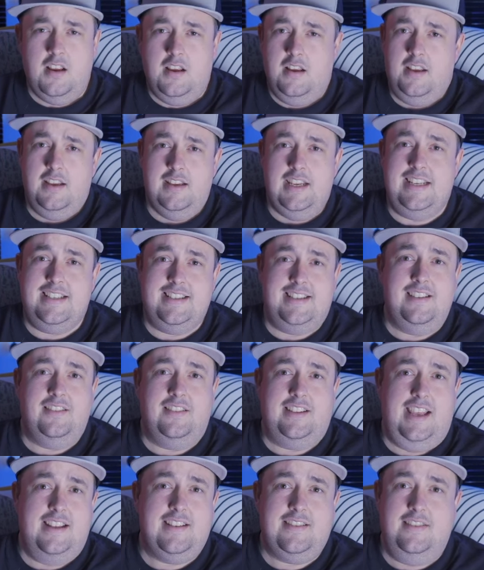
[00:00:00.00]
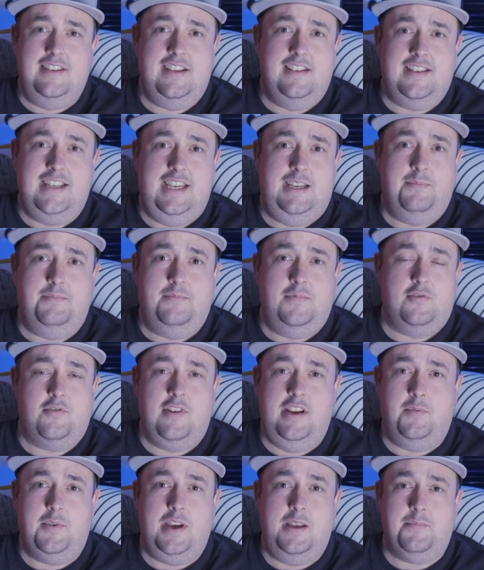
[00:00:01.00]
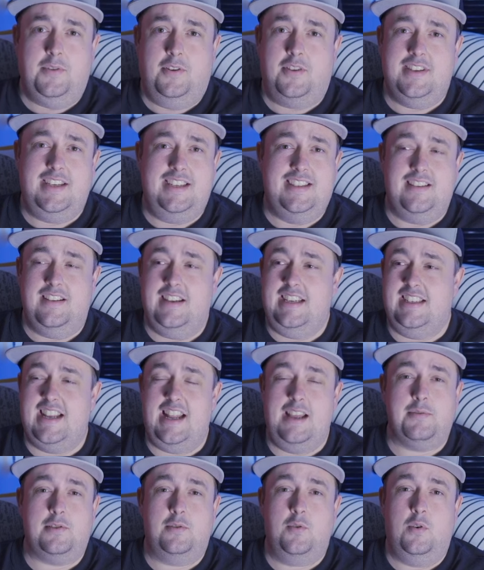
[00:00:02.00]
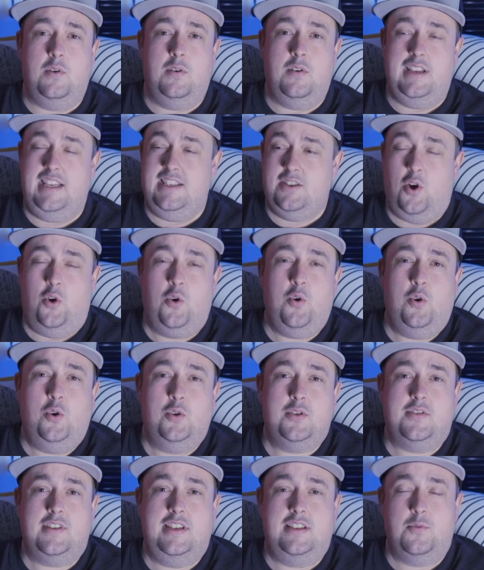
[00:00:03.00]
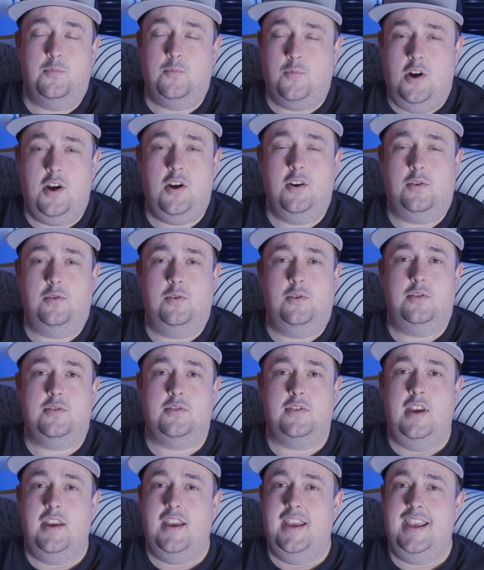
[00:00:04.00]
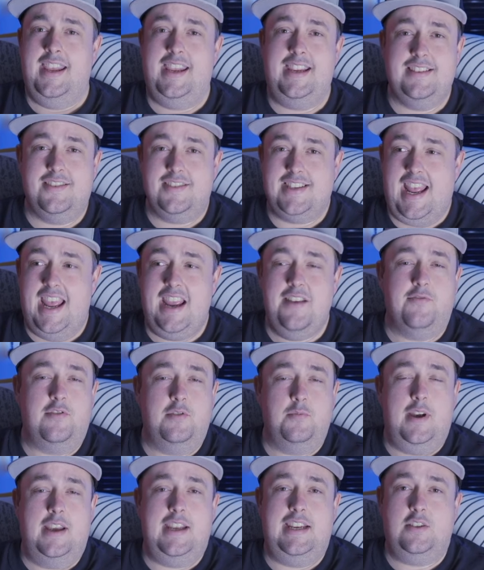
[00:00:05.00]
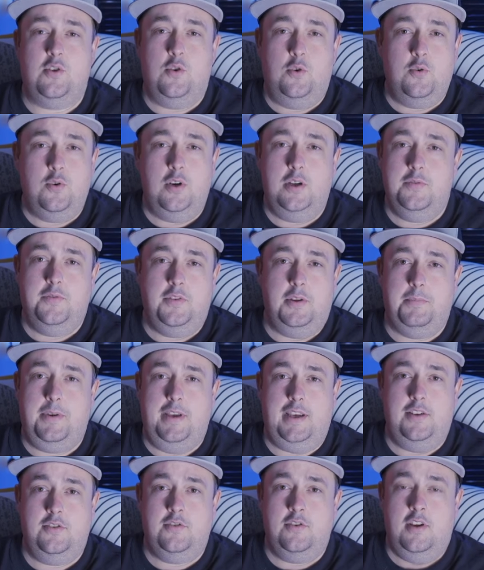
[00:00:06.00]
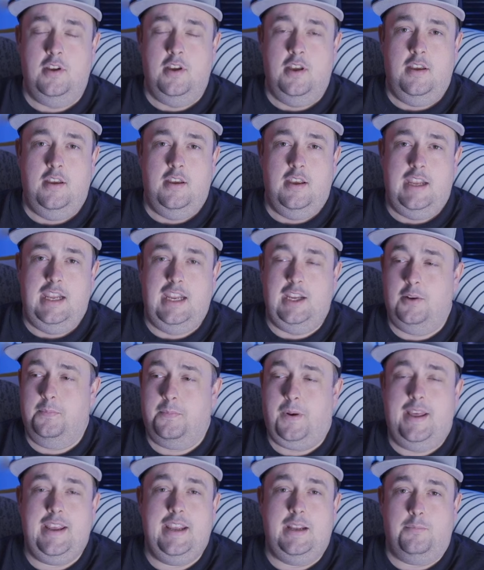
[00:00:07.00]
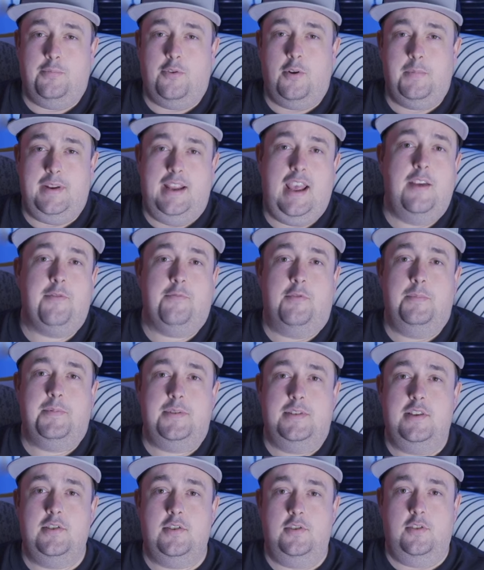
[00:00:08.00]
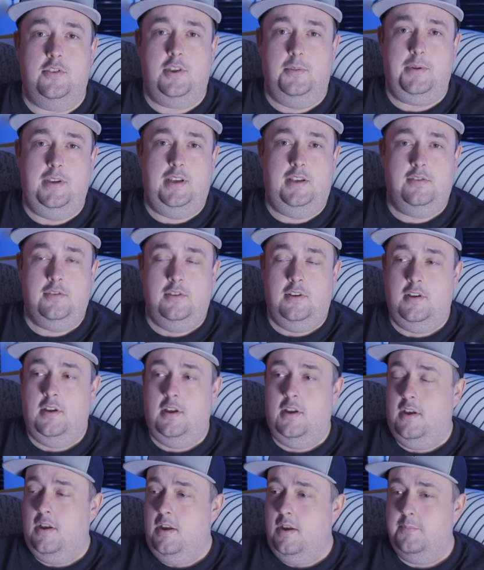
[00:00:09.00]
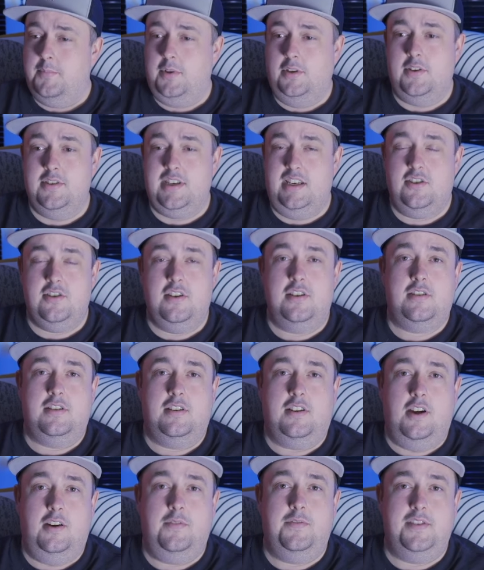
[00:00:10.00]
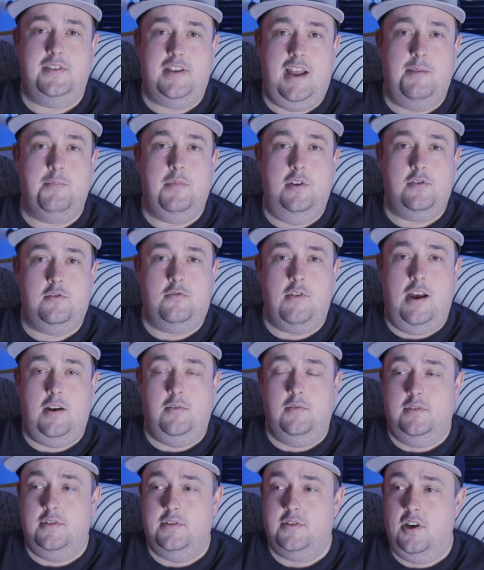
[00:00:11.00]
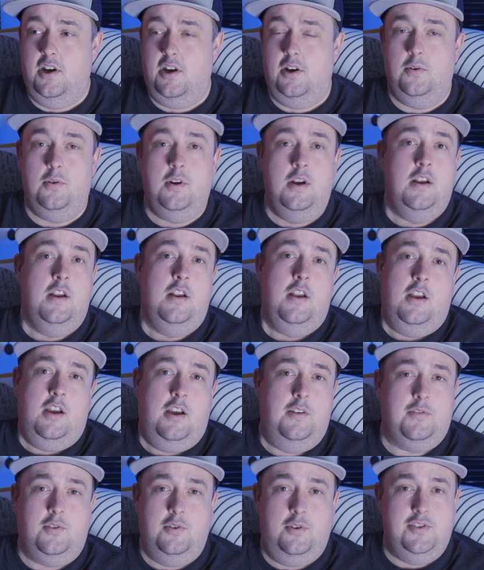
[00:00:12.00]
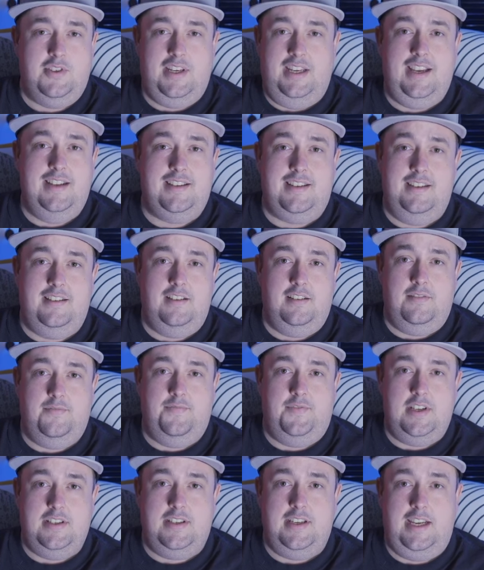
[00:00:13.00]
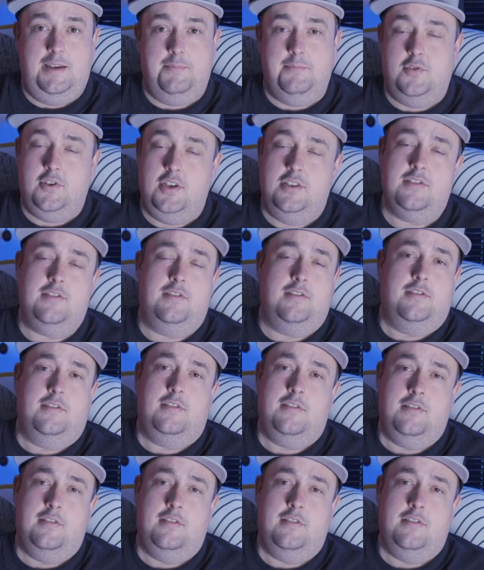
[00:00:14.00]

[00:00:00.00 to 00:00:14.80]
he still gets in the team straight away because he's a horse. He's a workhorse. He's just everywhere. He's all over the pitch. He could play in probably every position on the pitch because he just covers that much ground. So, of course, he gets in the team. Just